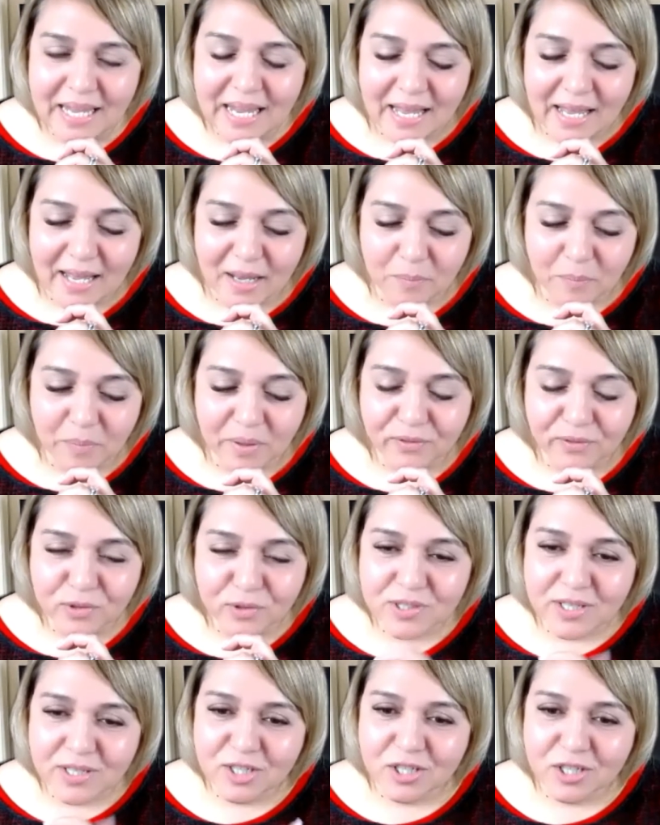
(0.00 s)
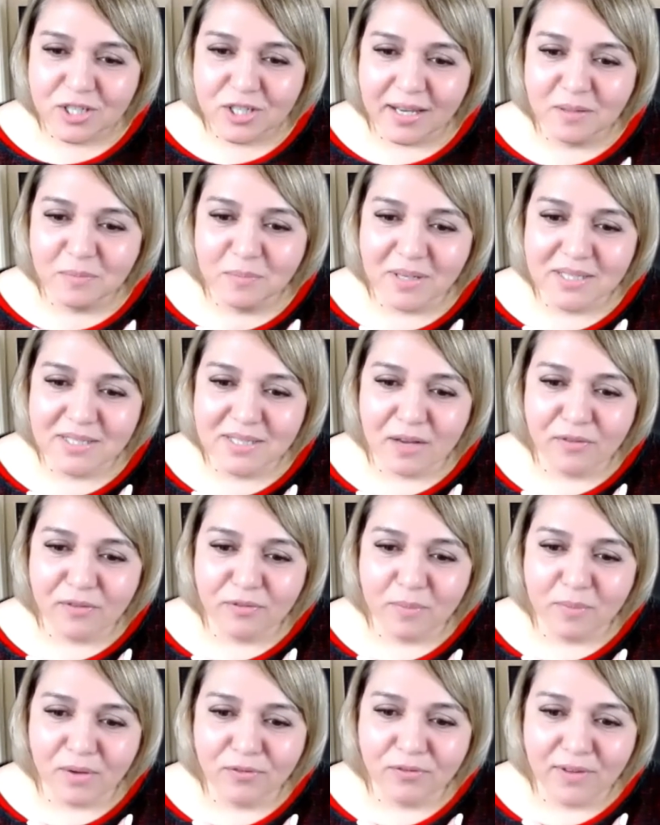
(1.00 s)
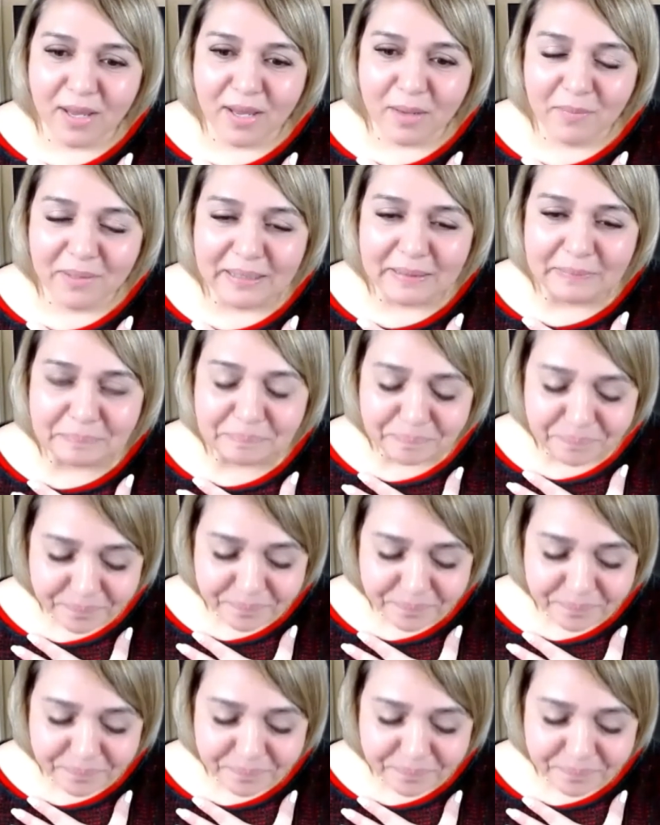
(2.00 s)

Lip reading: But I've also educated myself and my family.